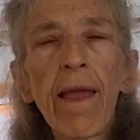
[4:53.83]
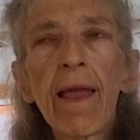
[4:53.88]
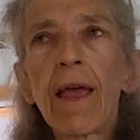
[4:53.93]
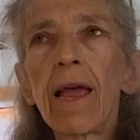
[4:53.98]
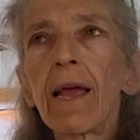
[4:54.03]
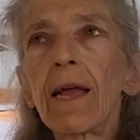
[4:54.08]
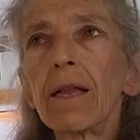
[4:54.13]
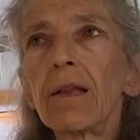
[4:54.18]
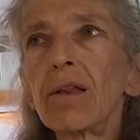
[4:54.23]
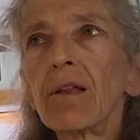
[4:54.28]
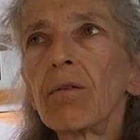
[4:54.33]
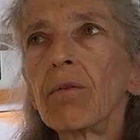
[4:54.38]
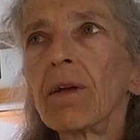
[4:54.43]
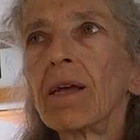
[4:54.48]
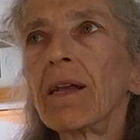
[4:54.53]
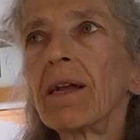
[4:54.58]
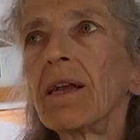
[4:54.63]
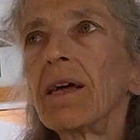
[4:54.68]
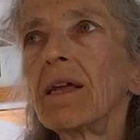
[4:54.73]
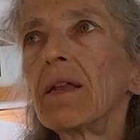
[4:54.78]
and they
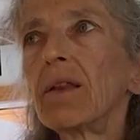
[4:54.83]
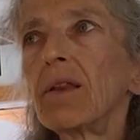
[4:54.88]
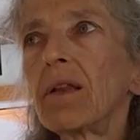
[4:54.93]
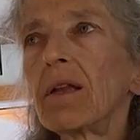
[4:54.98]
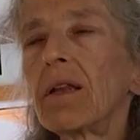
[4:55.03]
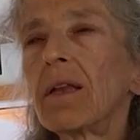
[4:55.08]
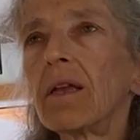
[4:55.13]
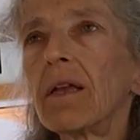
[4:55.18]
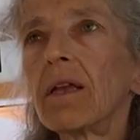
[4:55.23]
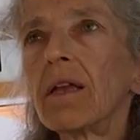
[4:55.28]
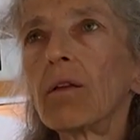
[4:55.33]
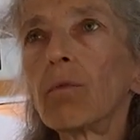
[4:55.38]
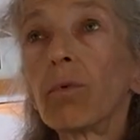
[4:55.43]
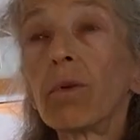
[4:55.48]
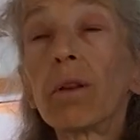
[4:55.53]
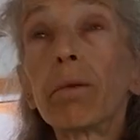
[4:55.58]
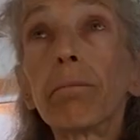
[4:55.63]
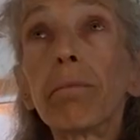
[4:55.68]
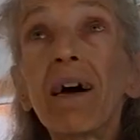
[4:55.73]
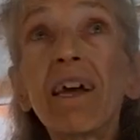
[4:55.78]
realized that it was
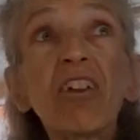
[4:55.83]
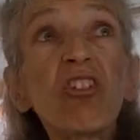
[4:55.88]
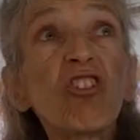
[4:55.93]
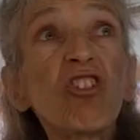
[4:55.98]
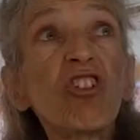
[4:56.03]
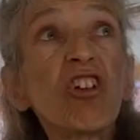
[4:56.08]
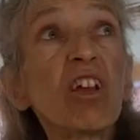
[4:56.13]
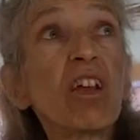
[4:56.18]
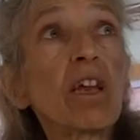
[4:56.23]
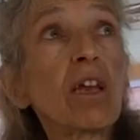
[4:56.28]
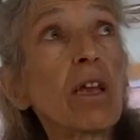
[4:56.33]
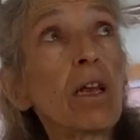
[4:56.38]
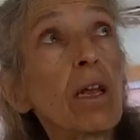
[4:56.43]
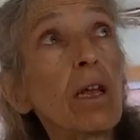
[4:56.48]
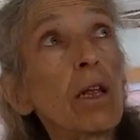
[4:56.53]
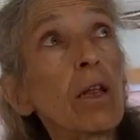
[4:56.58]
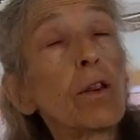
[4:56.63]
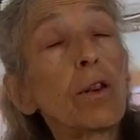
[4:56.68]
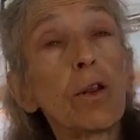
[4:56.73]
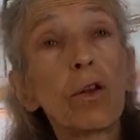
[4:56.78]
matching
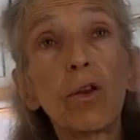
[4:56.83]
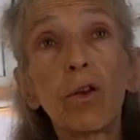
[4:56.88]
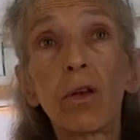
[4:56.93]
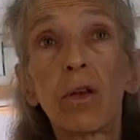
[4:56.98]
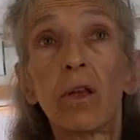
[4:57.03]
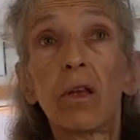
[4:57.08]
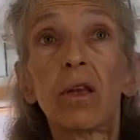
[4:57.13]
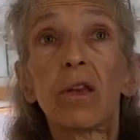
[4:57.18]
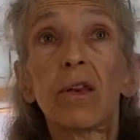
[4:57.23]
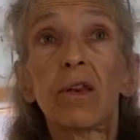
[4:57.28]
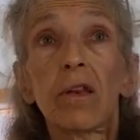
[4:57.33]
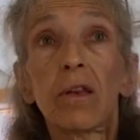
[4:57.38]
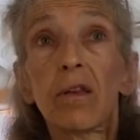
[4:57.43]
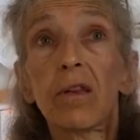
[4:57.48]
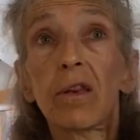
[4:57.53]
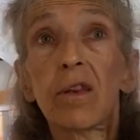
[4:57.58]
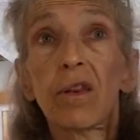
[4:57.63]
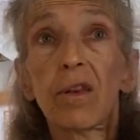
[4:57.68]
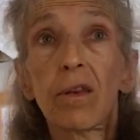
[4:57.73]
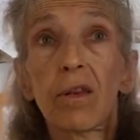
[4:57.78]
certain
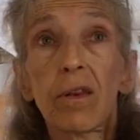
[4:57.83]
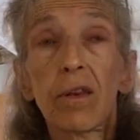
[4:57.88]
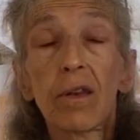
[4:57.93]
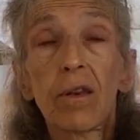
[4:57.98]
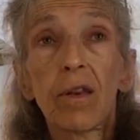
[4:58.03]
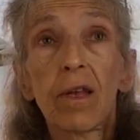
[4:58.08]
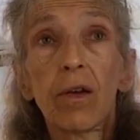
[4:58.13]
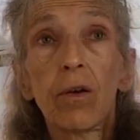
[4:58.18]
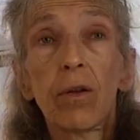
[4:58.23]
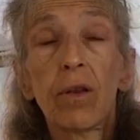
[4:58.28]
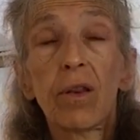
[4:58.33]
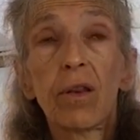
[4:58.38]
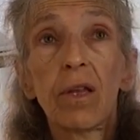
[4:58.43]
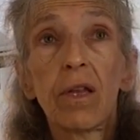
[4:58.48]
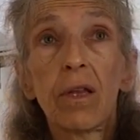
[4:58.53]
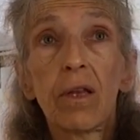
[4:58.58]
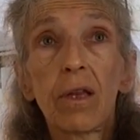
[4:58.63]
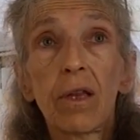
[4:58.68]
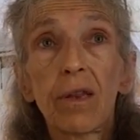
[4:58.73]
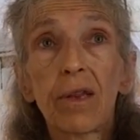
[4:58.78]
distance that they could see
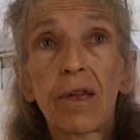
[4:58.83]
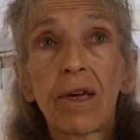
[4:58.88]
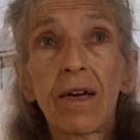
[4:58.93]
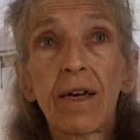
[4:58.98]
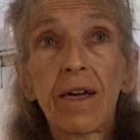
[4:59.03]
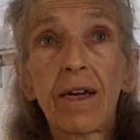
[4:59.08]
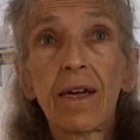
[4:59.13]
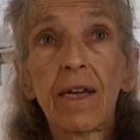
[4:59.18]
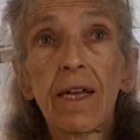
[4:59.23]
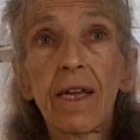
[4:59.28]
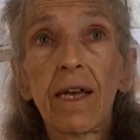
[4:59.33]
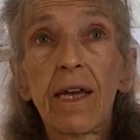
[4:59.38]
in the sky.